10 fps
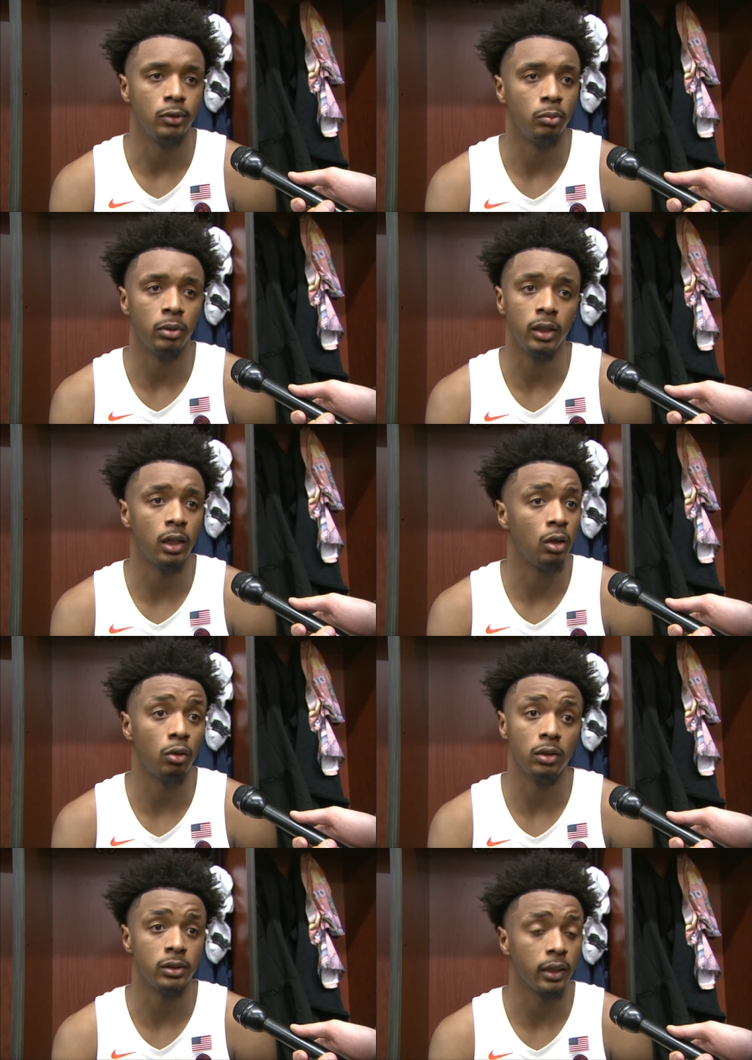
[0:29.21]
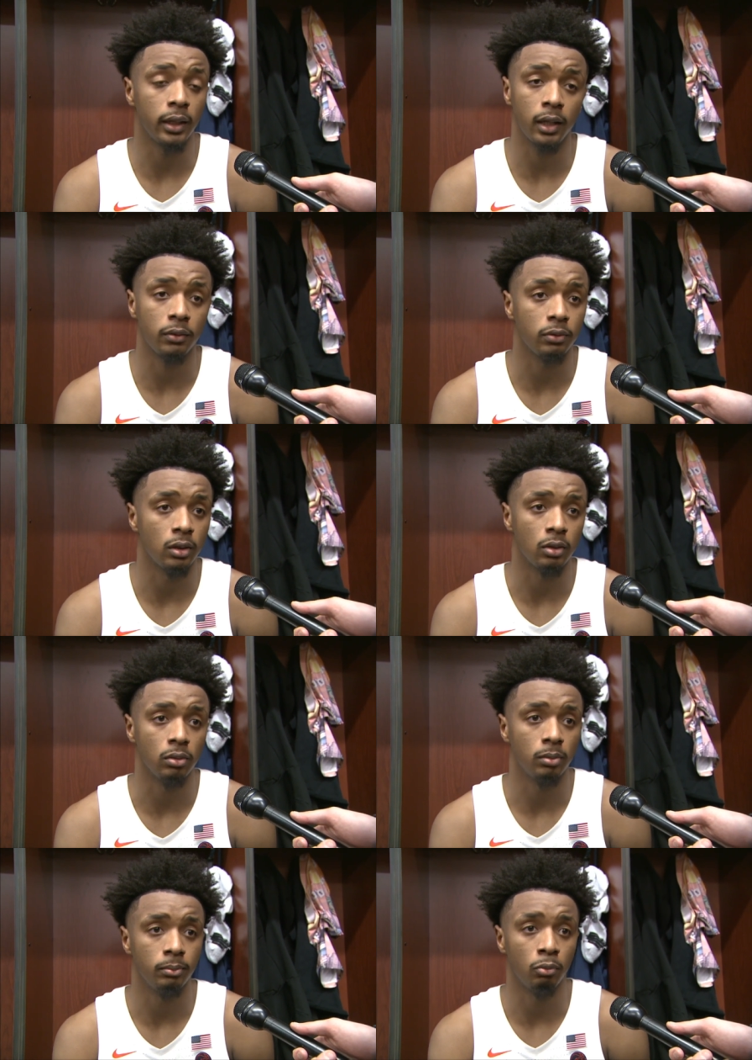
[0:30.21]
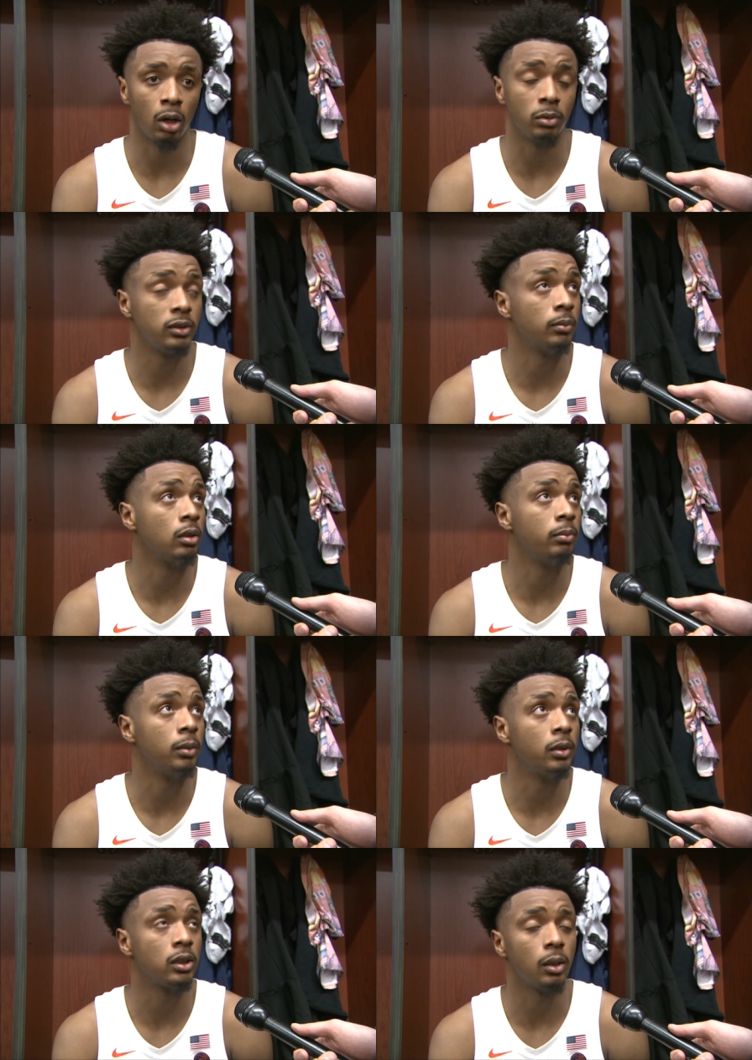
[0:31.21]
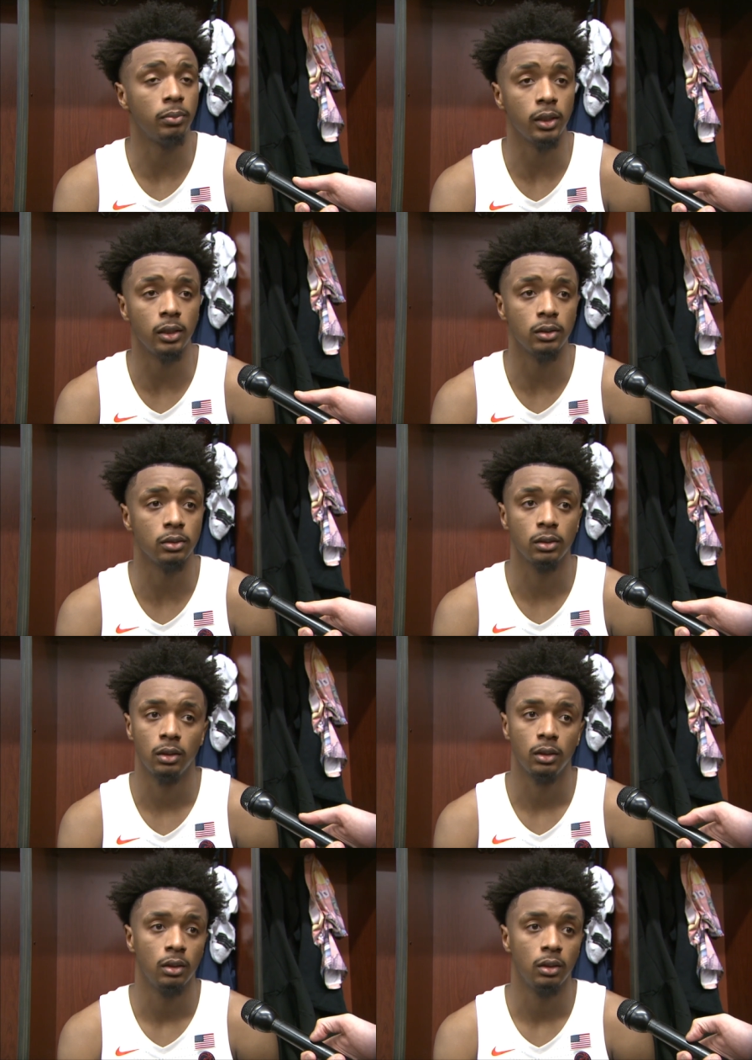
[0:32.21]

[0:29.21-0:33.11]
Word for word: you know, Buddy got going in the second half, and know, uh, Bourama stepped up, make big time plays.